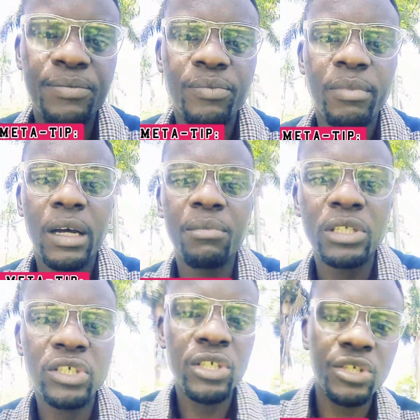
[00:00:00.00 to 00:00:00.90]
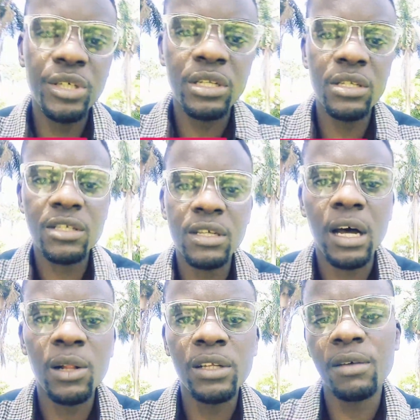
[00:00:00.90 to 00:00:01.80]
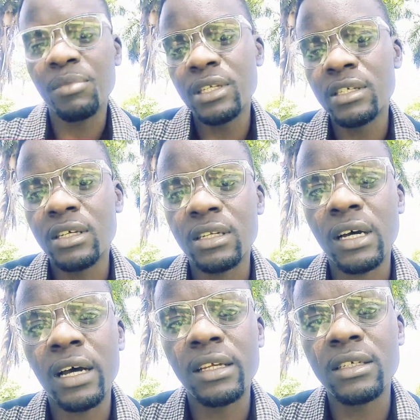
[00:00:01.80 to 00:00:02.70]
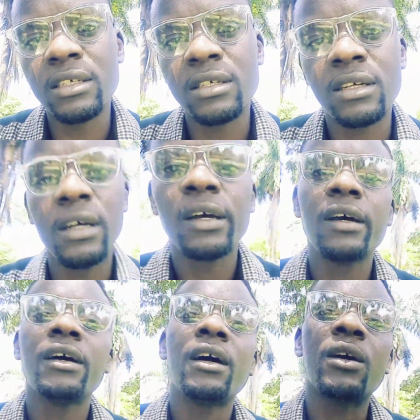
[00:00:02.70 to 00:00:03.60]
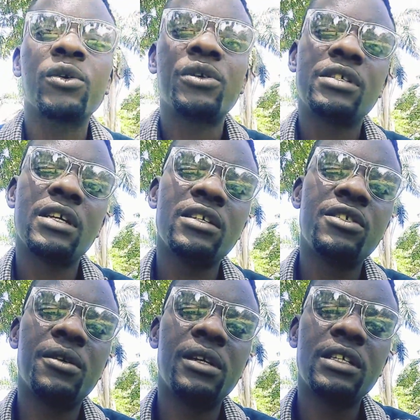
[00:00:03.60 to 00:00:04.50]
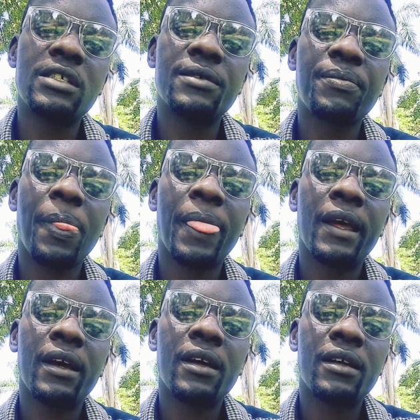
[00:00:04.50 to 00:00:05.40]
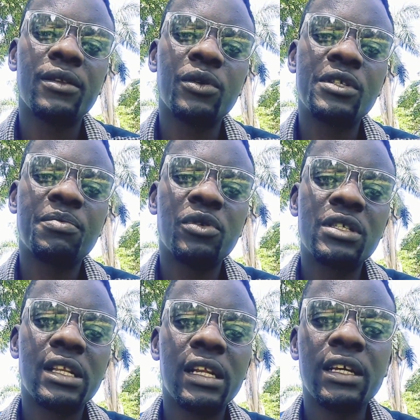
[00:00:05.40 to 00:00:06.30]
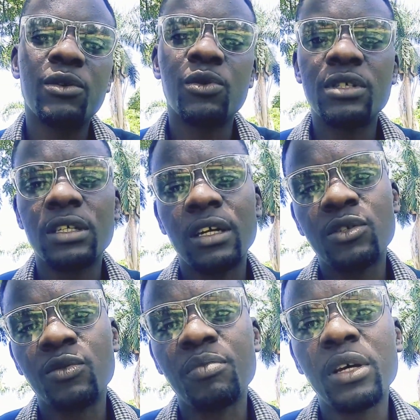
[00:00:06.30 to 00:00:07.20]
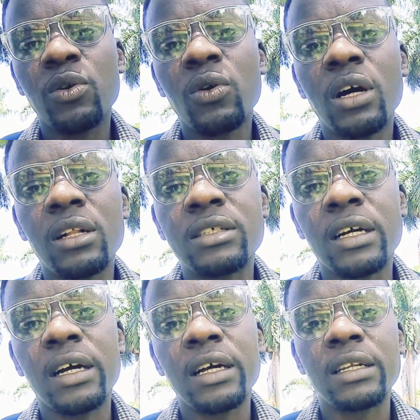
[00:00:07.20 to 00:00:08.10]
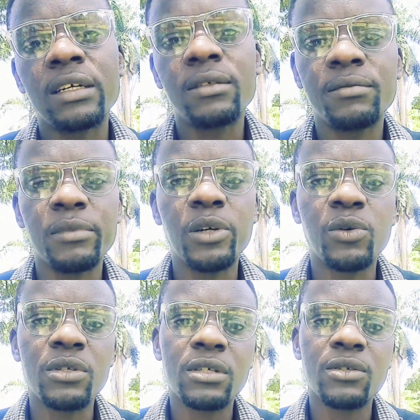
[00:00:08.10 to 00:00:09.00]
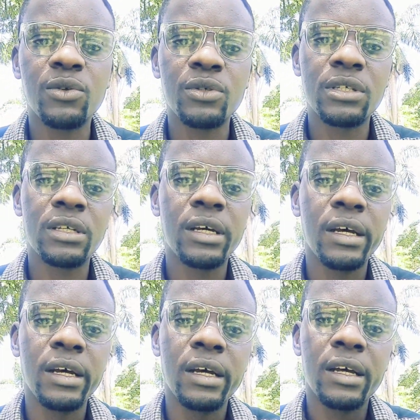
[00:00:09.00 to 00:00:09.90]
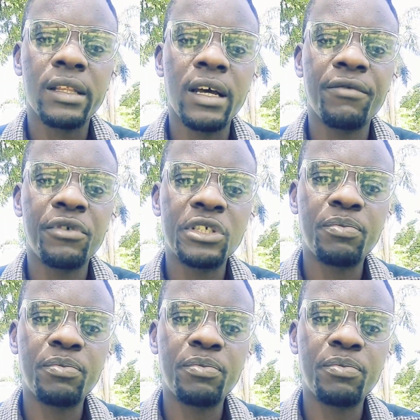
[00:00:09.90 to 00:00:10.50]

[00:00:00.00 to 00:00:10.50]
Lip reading: by magicians, alchemists, and others across centuries, though it's mostly considered to be occult arcana because not the average